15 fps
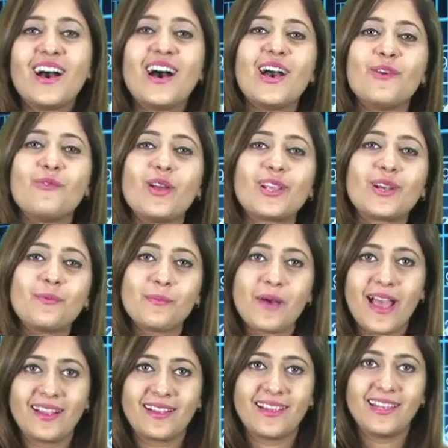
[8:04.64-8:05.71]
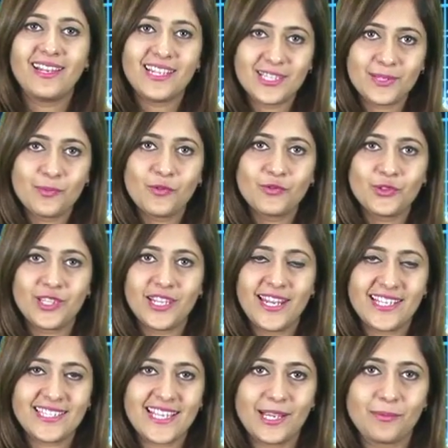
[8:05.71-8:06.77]
Hi, welcome back, and let's move to the
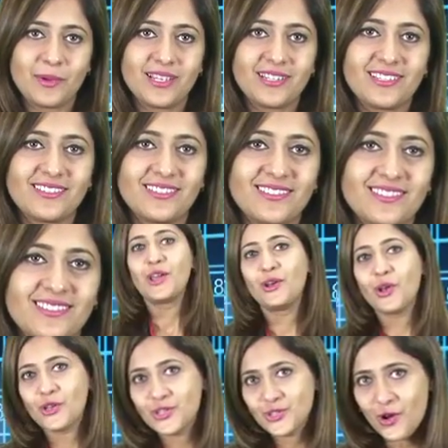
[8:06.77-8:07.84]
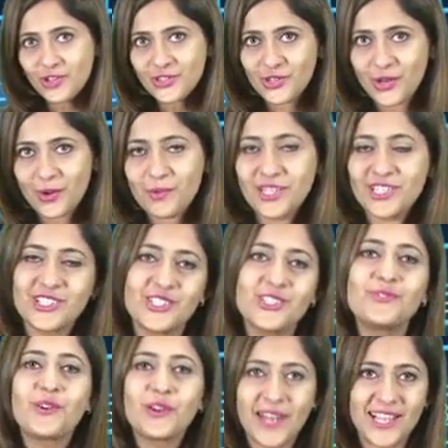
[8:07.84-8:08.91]
next segment. Now, stocks recommendations
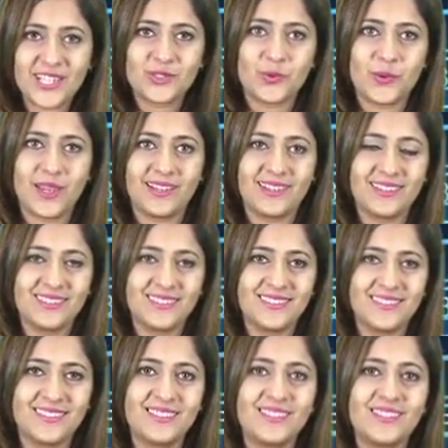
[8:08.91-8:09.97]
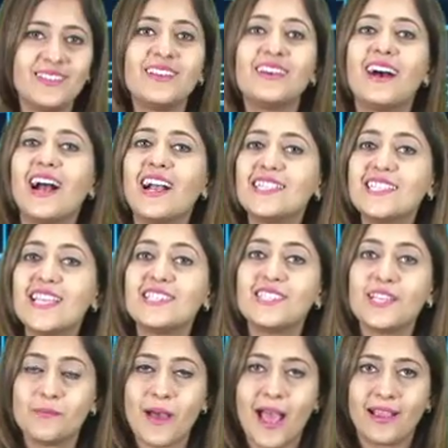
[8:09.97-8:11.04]
for next week.
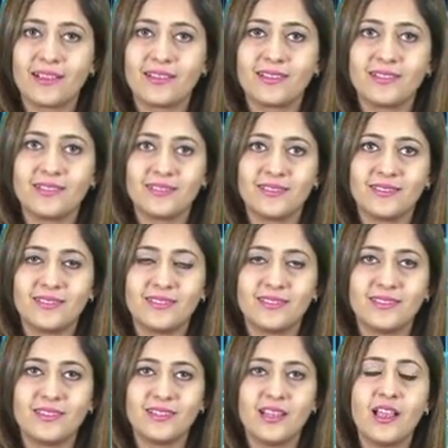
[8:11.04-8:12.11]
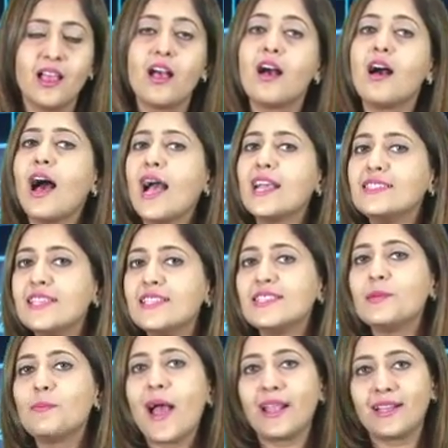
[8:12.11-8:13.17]
ICICI Bank.
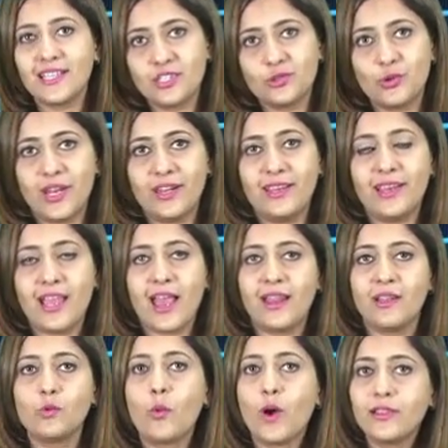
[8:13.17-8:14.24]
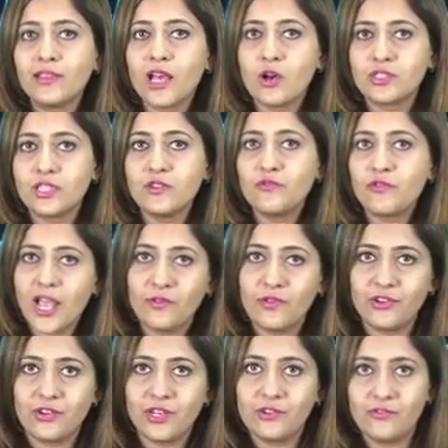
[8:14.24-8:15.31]
ICICI Bank is trading at
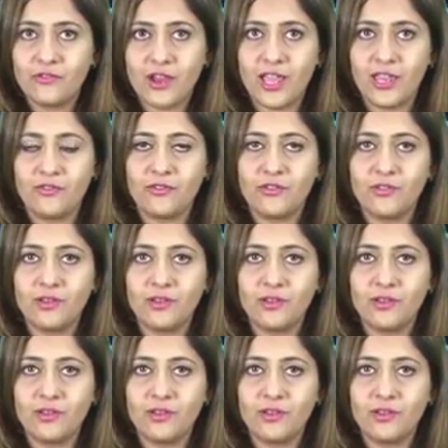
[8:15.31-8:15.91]
1,505.